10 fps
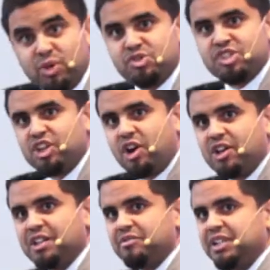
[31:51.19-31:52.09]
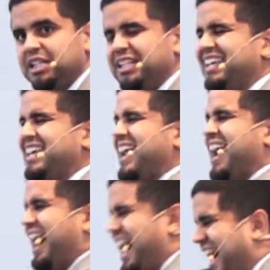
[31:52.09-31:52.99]
post-Garden of Eden,
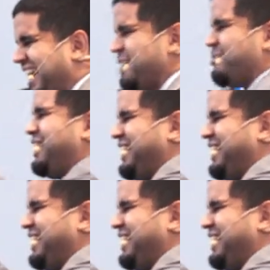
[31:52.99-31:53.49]
I am